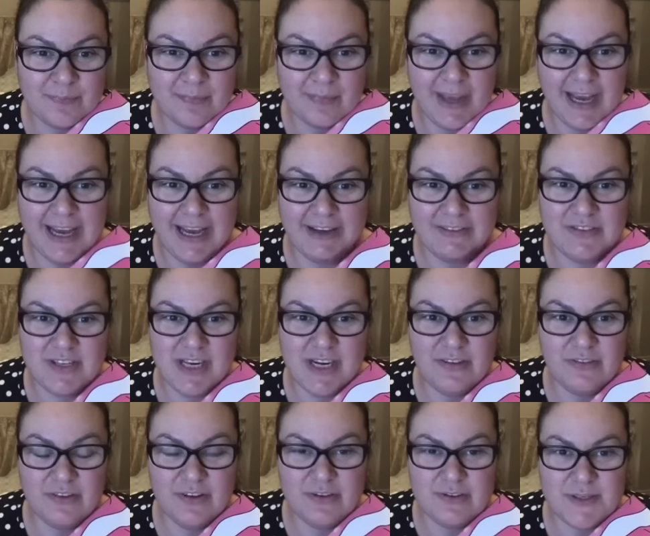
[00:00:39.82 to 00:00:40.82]
have seen a
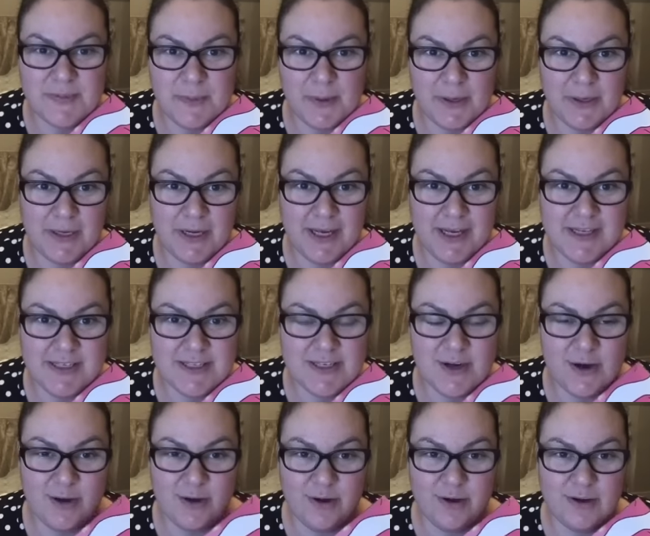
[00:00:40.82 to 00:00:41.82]
few spoilers, not
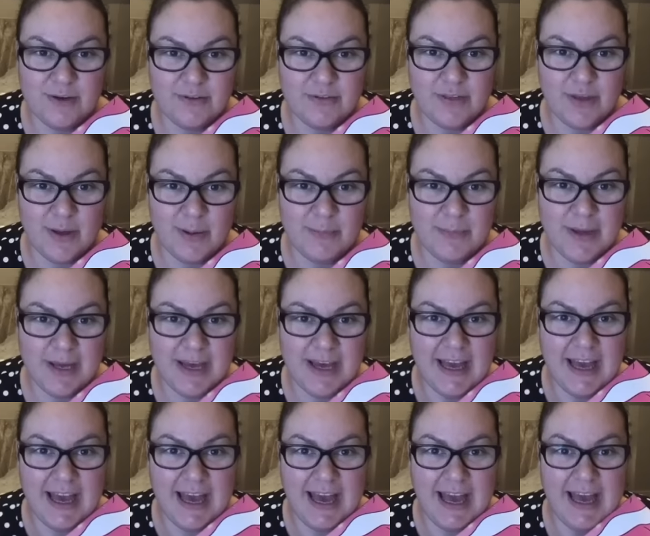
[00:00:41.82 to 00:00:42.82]
all of them.
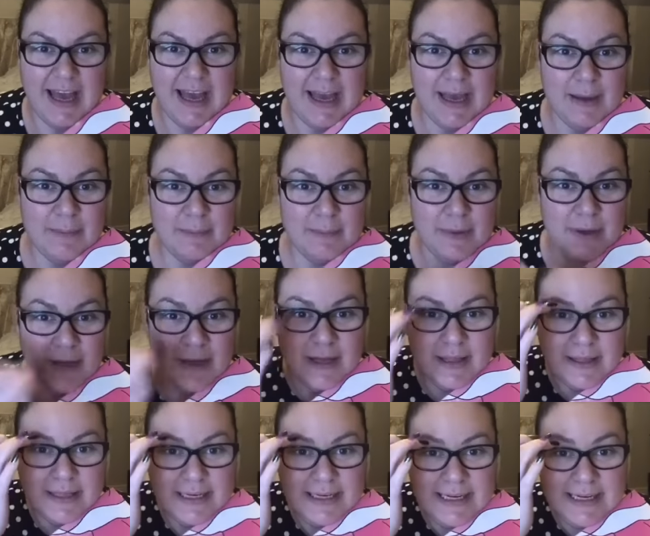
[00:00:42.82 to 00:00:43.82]

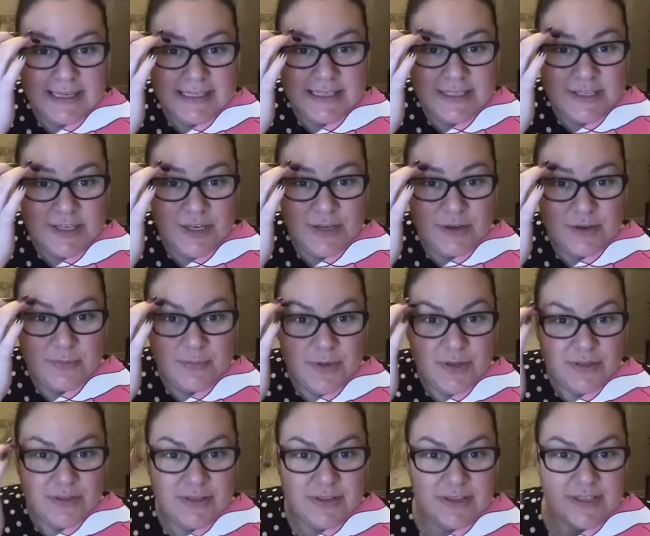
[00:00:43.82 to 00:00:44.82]
The last 2
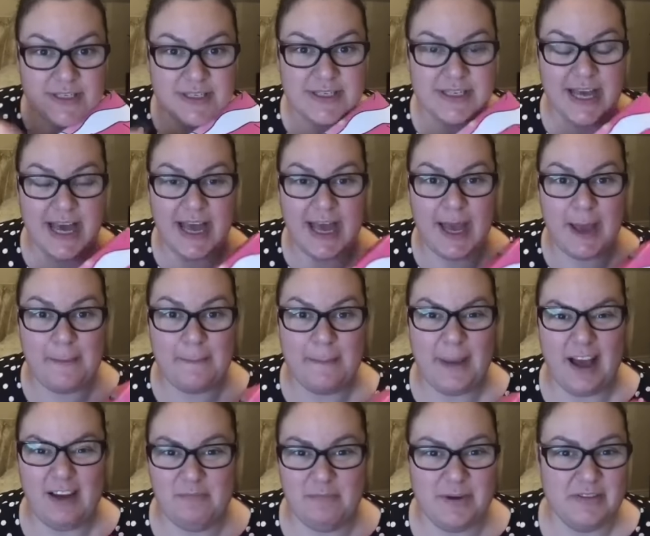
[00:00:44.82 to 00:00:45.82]
months
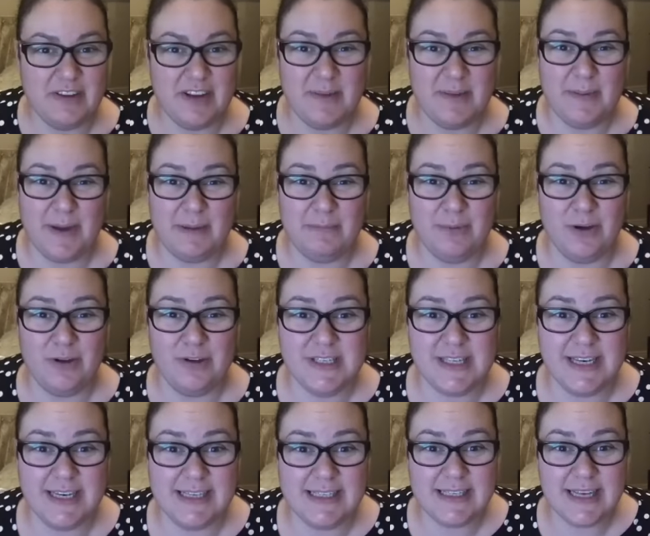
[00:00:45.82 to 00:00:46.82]
have been really bad
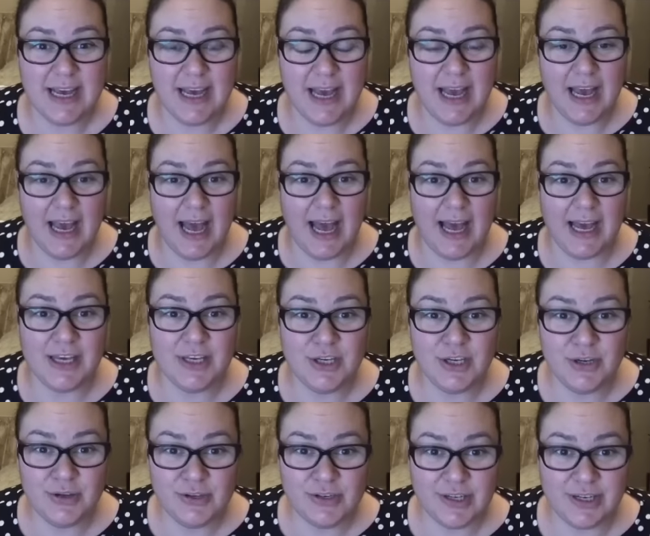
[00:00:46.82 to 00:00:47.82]
boxes. I
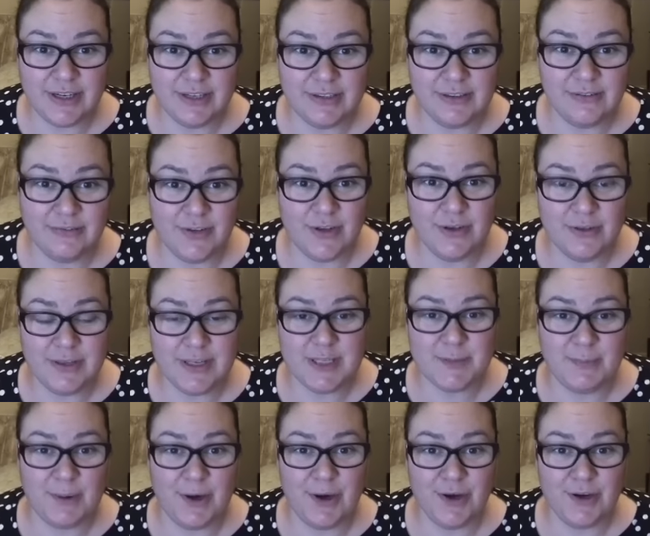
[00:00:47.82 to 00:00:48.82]
usually review this
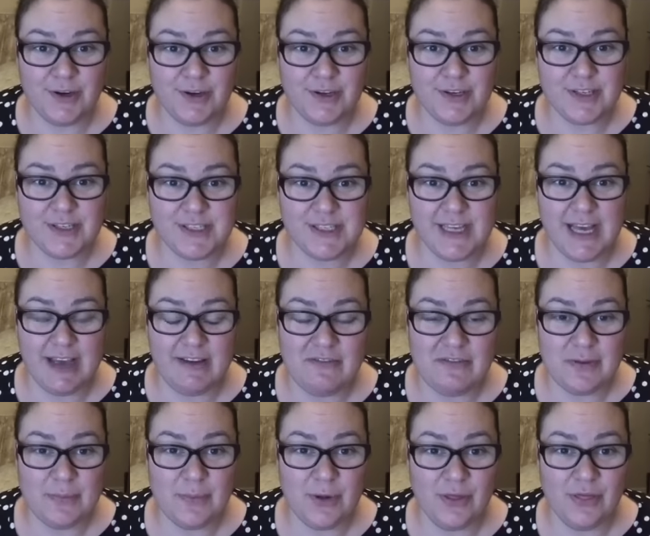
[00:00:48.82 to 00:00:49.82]
box
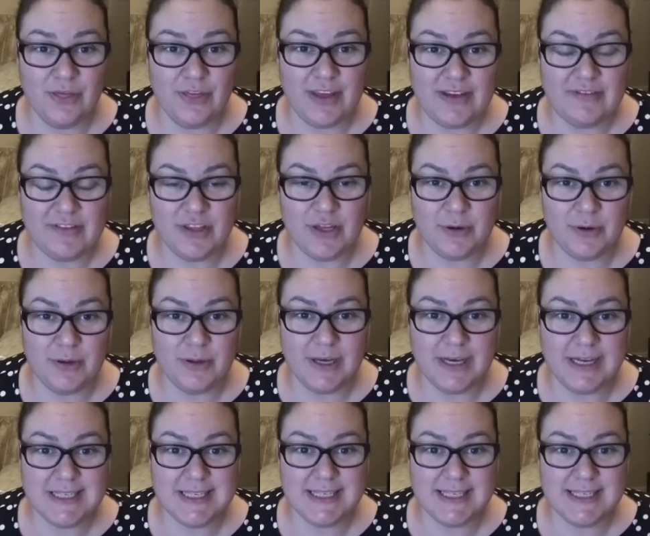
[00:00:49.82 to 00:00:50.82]
every month, even though
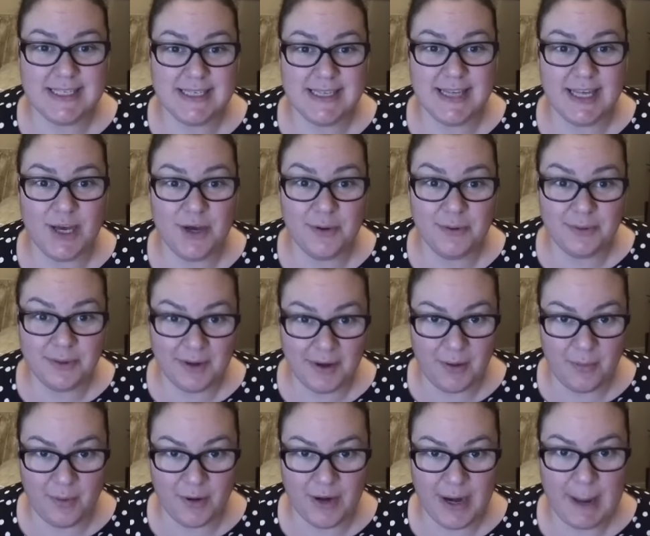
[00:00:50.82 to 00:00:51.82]
it's the only
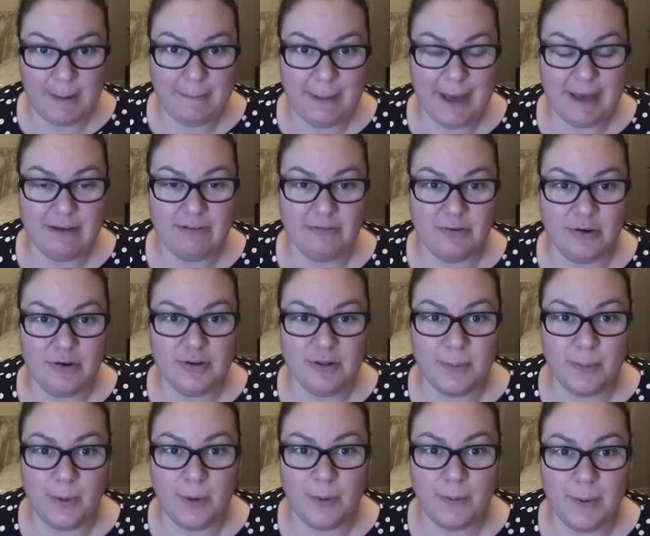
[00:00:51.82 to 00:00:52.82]
one I pay for at the
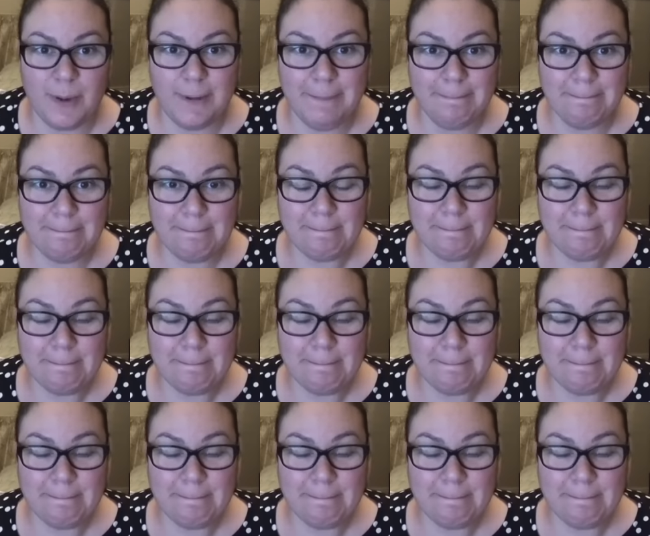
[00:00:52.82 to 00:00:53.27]
moment.